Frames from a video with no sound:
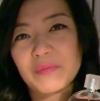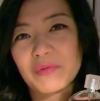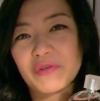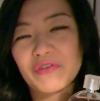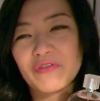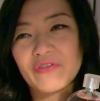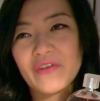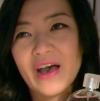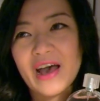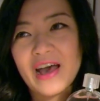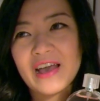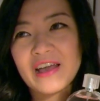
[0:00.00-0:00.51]

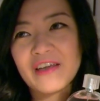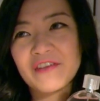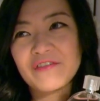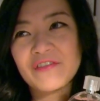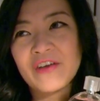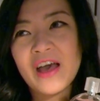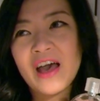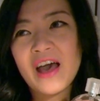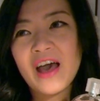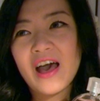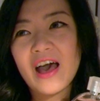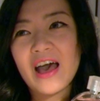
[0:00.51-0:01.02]
5.
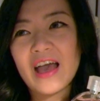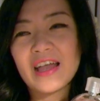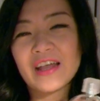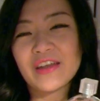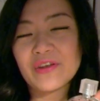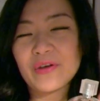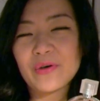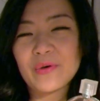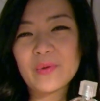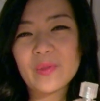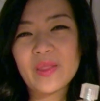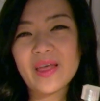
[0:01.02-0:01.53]
I
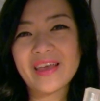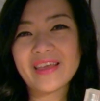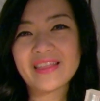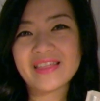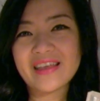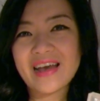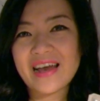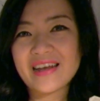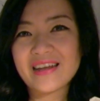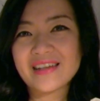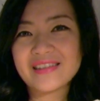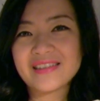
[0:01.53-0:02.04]
know like
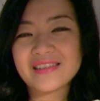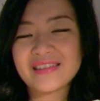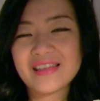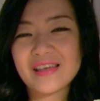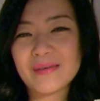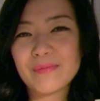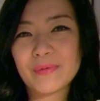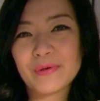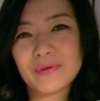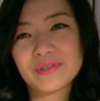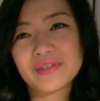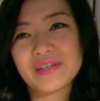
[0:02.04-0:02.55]
that is the
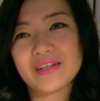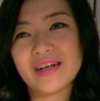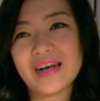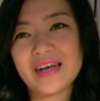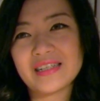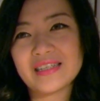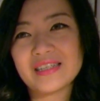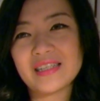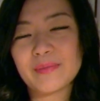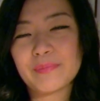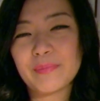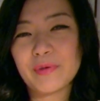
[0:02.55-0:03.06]
most
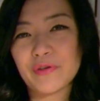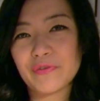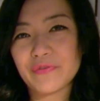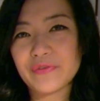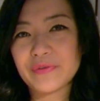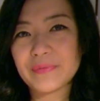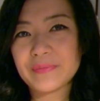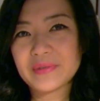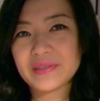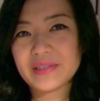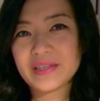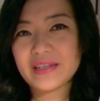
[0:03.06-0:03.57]
classic
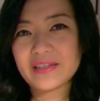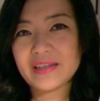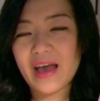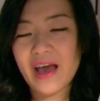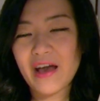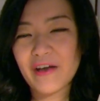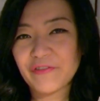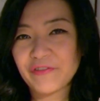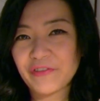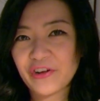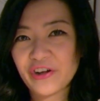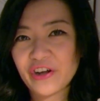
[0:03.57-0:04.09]
perfume scent
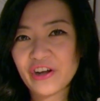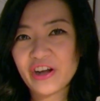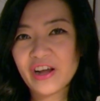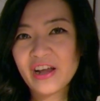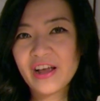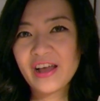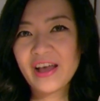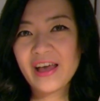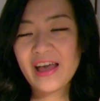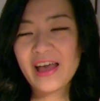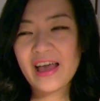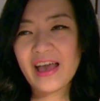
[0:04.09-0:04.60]
ever,
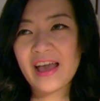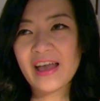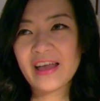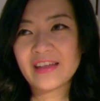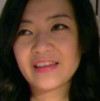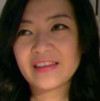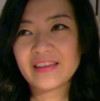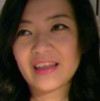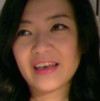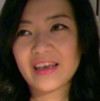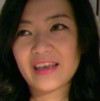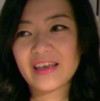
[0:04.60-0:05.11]

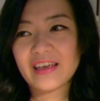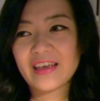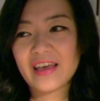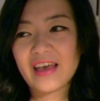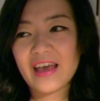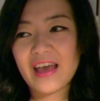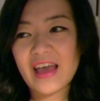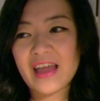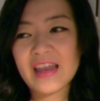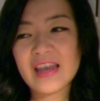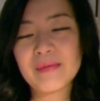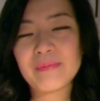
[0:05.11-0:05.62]
and like
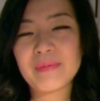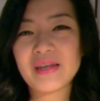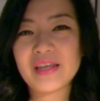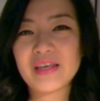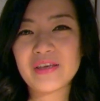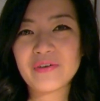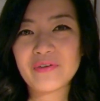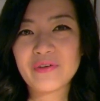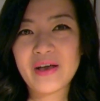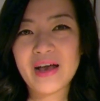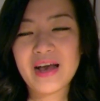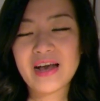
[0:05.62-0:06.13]

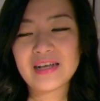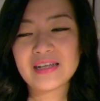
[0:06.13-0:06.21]
anybody who